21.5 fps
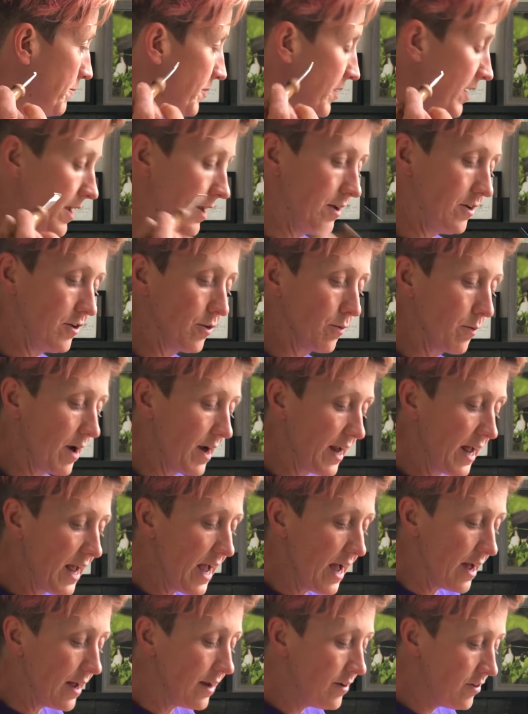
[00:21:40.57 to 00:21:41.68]
in your right
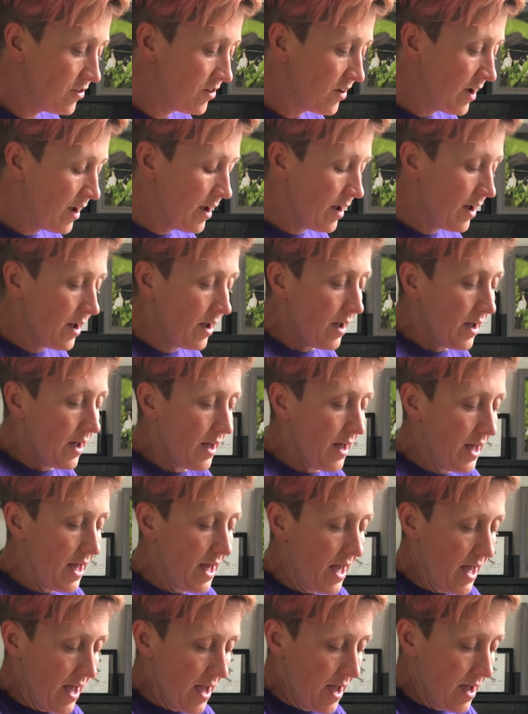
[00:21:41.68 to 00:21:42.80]
hand,
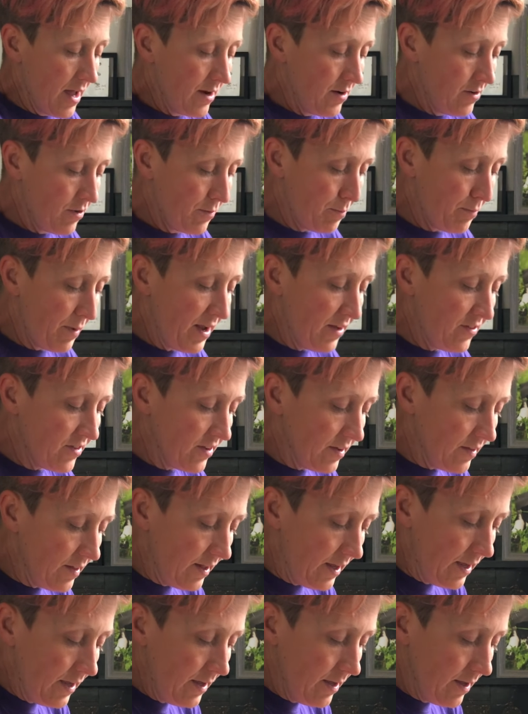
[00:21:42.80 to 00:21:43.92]
and
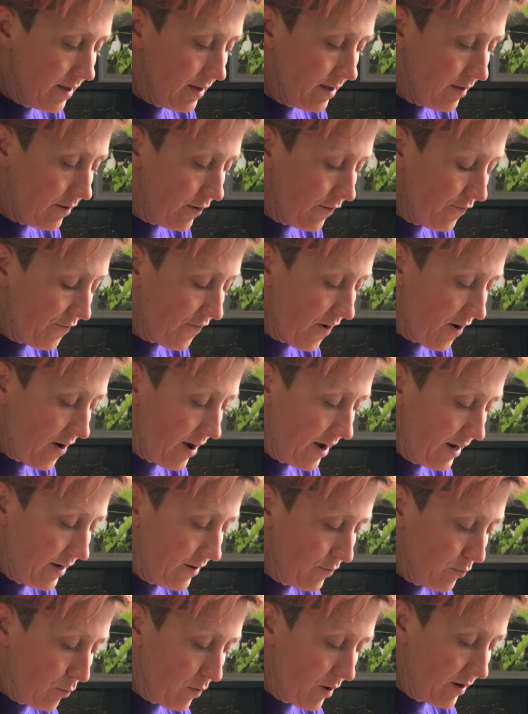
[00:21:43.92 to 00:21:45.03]
basically you
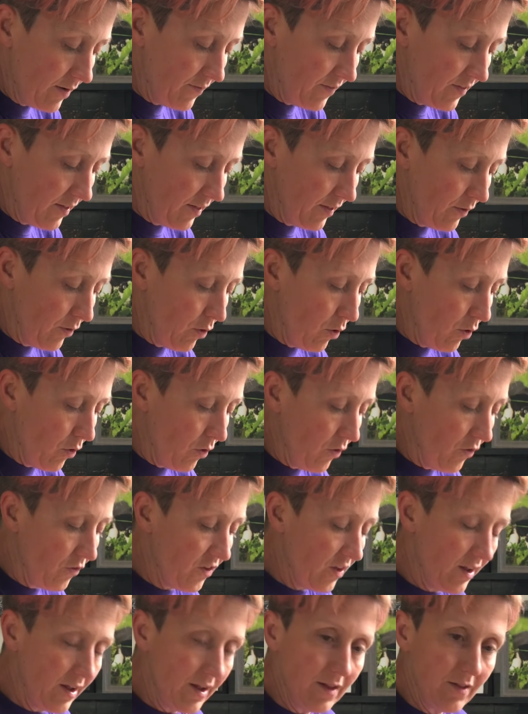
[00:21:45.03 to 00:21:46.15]
find one of the little holes
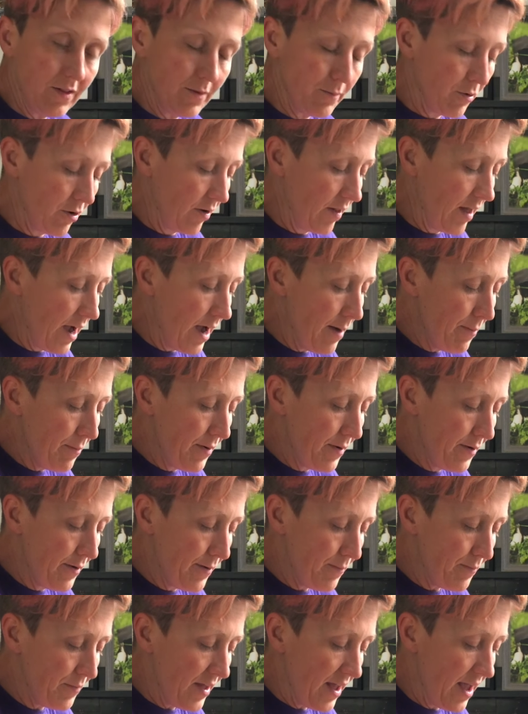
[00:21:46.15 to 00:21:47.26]
in the burlap
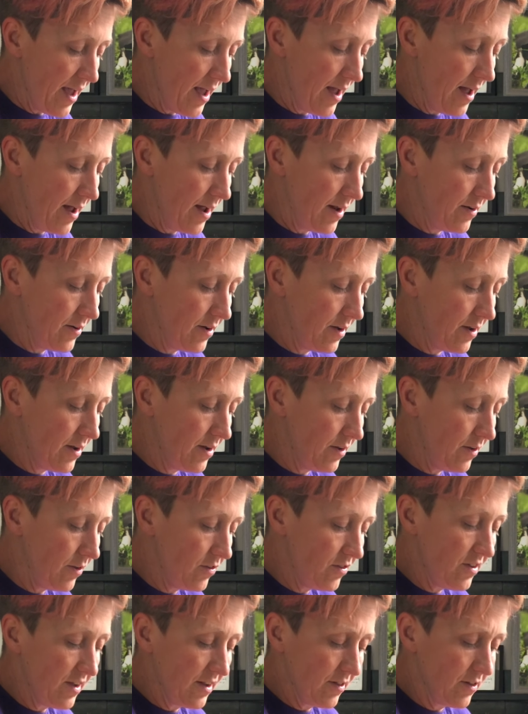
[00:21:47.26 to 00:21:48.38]
and you
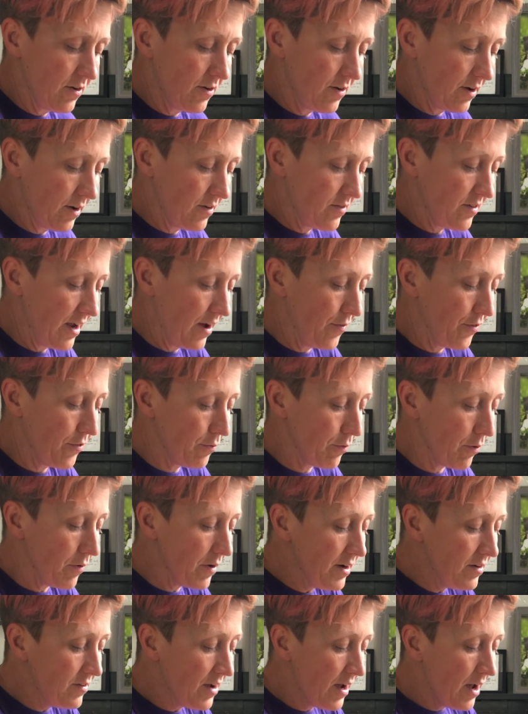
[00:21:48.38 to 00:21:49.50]
stick the hook down through
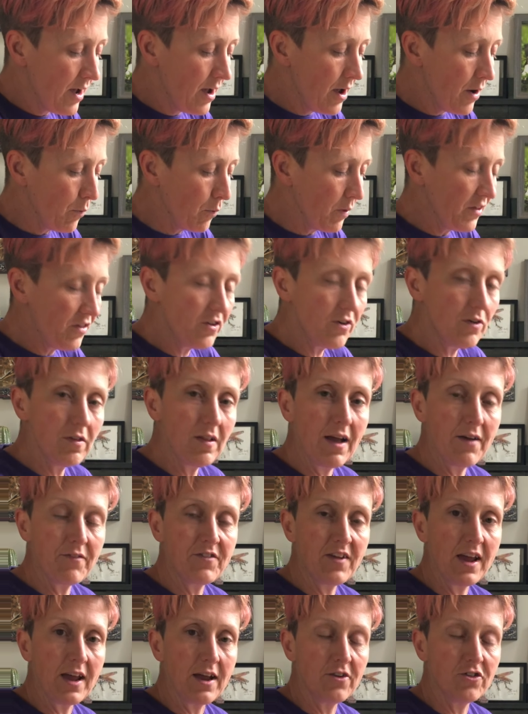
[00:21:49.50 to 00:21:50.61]
it. With your left
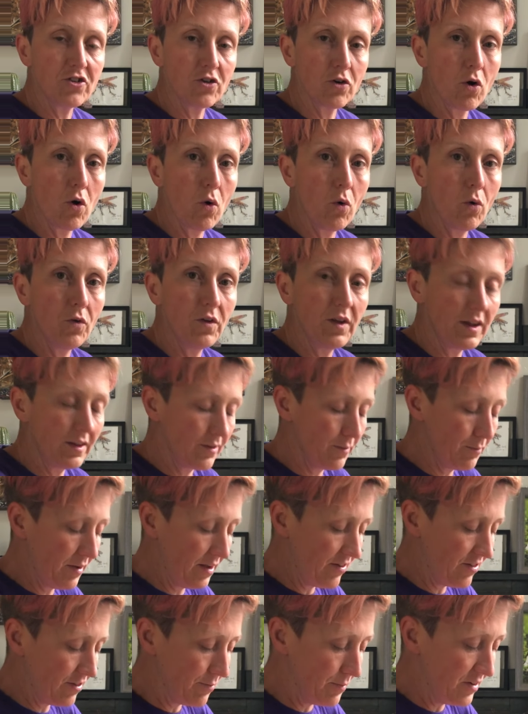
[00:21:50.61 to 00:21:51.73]
hand, you're holding the
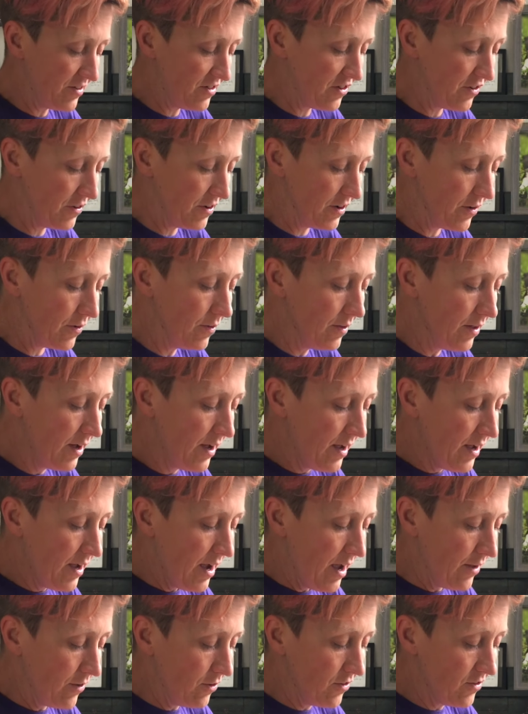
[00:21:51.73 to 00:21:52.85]
piece of material
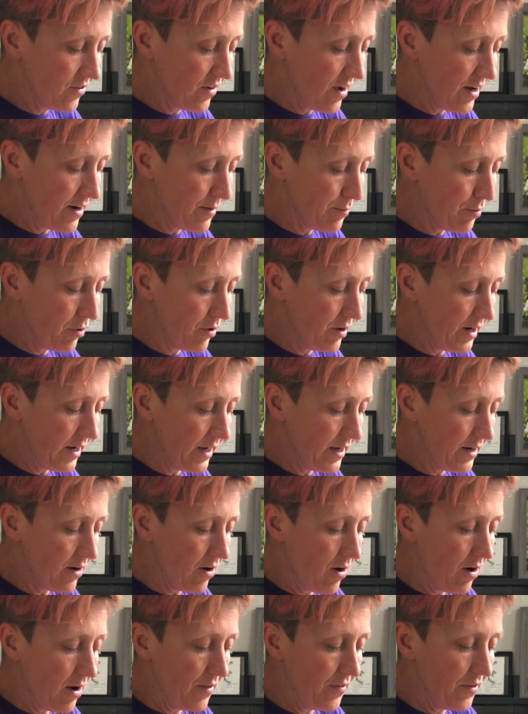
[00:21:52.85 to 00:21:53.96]
and you're just kind of putting it
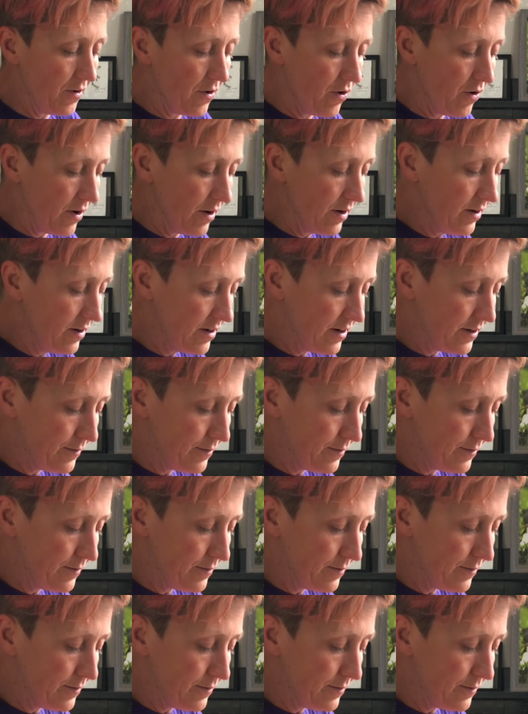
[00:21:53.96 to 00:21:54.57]
on the hook